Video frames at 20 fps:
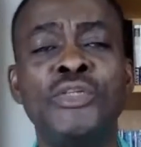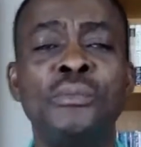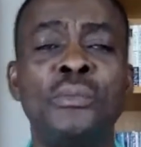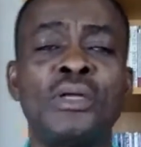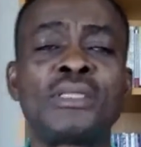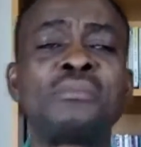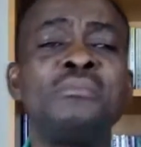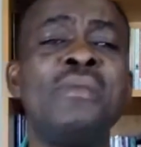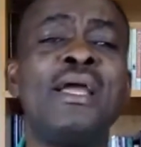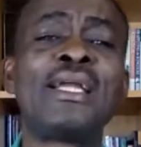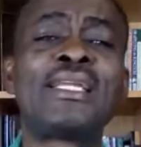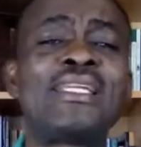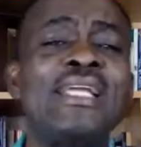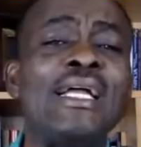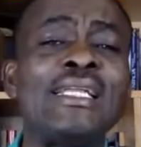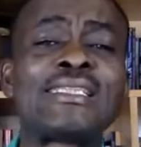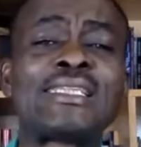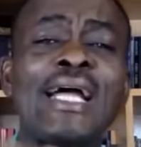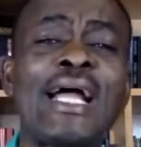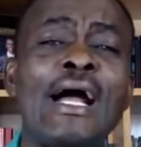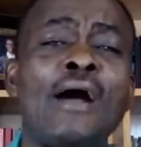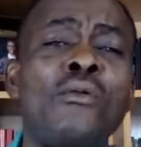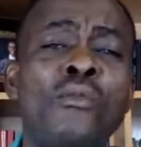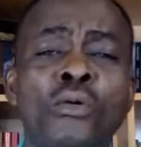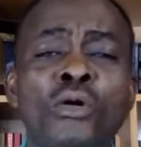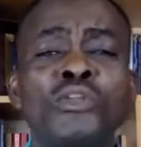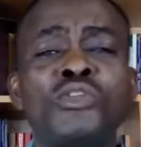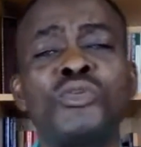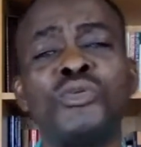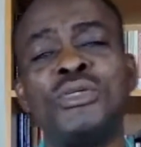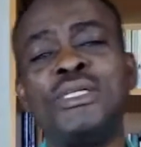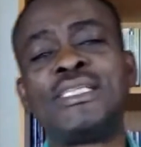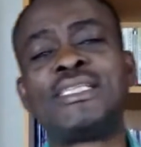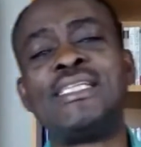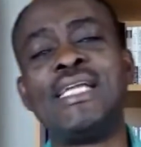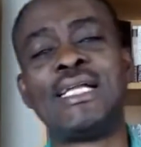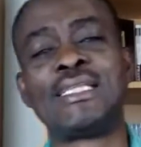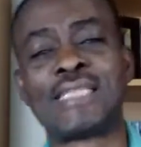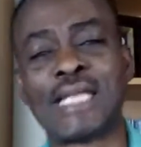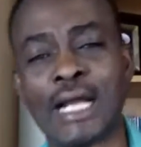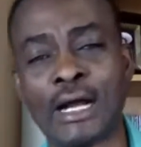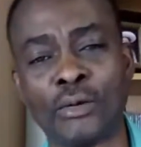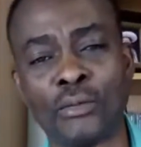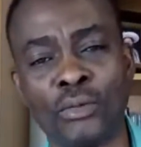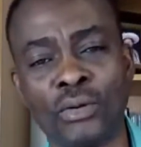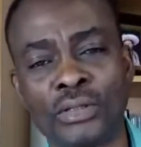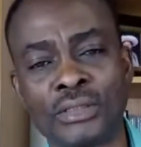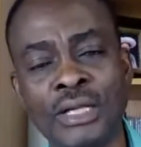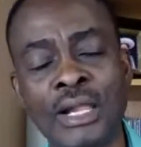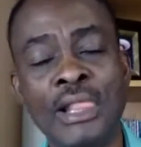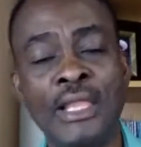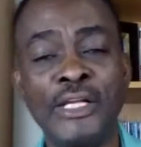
you must make the entire world to reach the entire world.